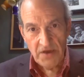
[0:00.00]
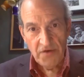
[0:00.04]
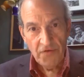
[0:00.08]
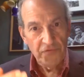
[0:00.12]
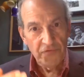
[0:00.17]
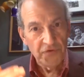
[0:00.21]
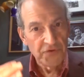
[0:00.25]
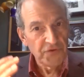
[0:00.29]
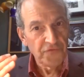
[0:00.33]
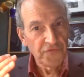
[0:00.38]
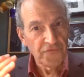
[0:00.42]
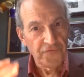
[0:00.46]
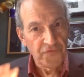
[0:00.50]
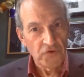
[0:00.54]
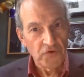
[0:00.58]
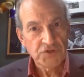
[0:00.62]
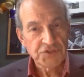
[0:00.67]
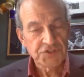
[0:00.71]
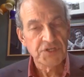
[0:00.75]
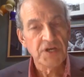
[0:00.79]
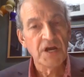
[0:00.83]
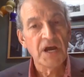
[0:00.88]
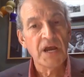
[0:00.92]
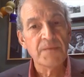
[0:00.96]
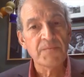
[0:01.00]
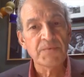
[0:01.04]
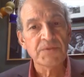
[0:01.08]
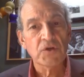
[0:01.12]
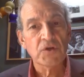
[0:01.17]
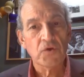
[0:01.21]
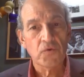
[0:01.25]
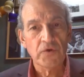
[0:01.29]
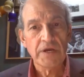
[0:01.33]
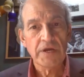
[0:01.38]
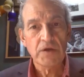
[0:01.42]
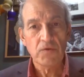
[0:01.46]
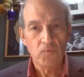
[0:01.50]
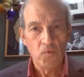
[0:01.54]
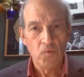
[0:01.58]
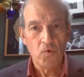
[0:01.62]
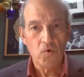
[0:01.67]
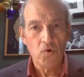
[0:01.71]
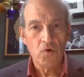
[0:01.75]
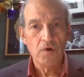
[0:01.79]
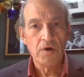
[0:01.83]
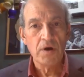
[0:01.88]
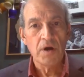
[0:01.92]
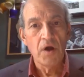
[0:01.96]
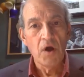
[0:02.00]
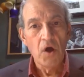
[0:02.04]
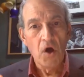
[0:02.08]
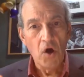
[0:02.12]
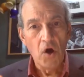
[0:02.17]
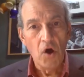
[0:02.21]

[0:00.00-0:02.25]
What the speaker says: For the first time in the Great War,